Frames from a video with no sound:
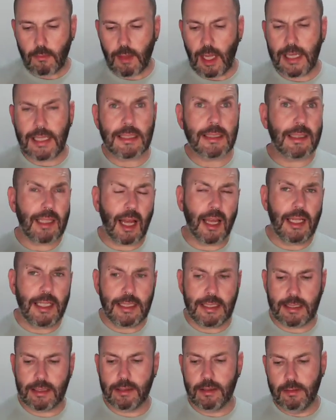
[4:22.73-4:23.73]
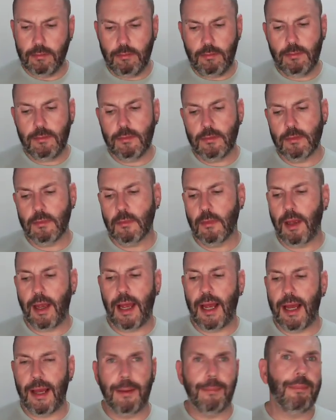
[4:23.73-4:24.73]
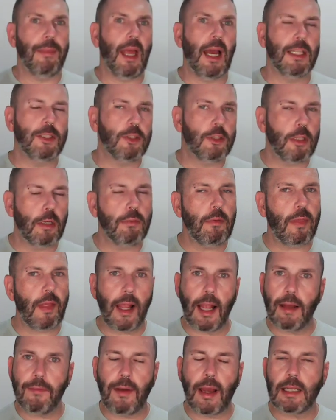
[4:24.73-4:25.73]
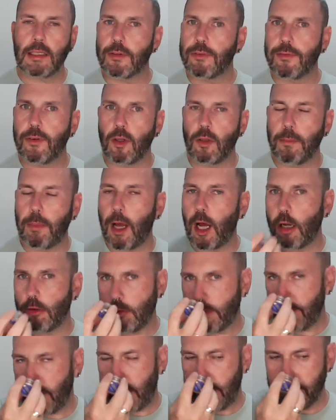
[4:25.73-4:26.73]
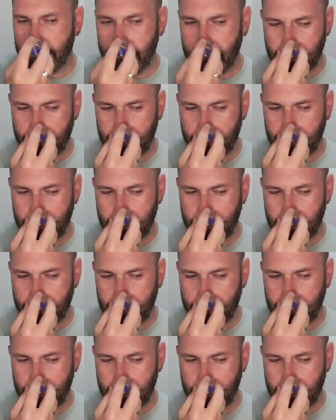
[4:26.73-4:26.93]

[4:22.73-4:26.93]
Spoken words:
It's nice. I don't think I've had a full bar of it.